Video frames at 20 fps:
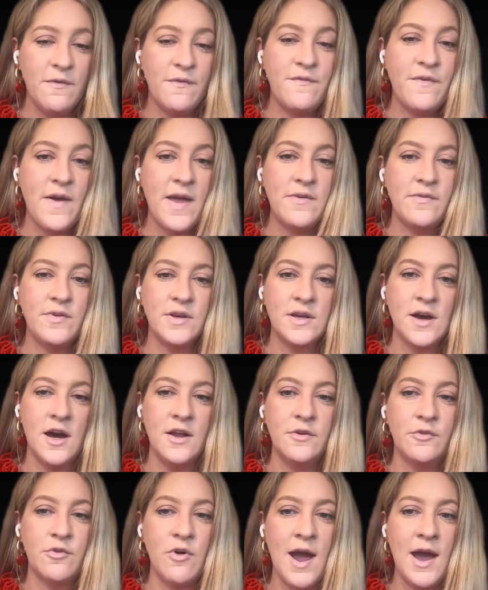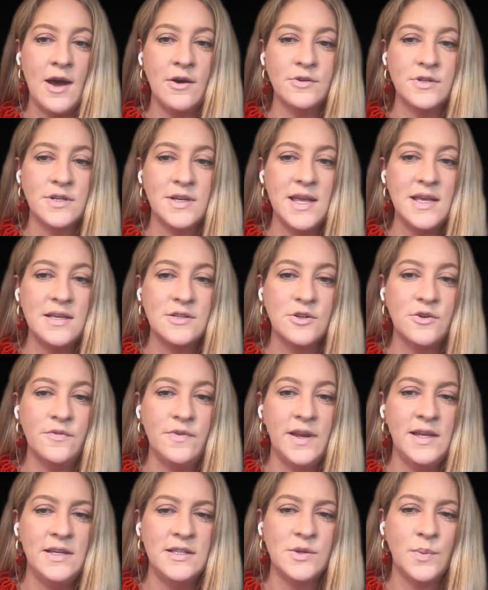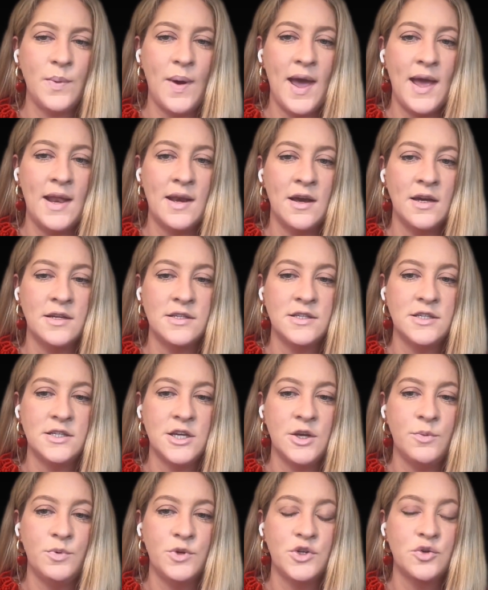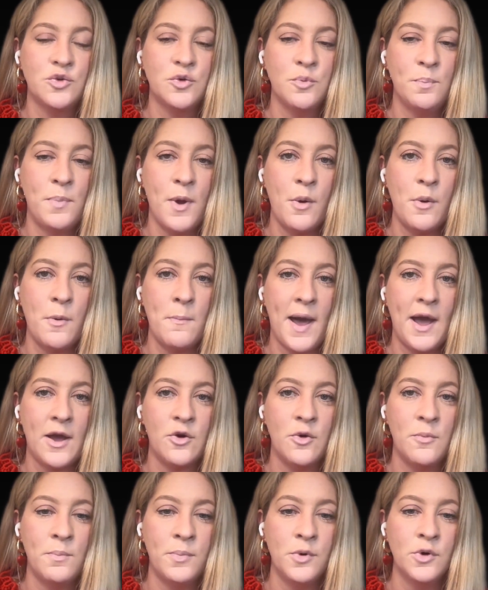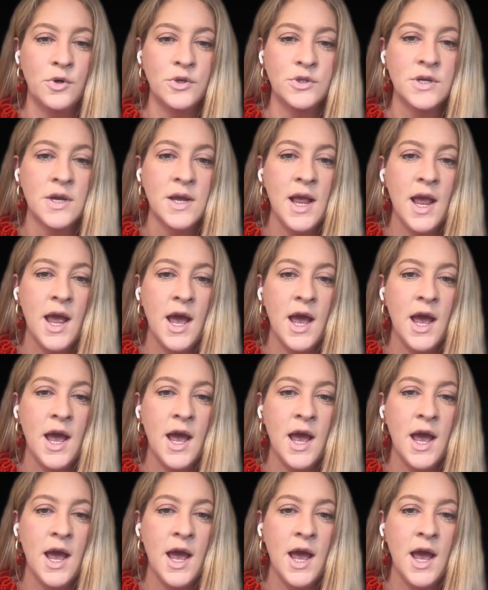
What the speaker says: favoured kind of ground, and he sort of leads the way at 9 to 2 with Sean Bowen back on board.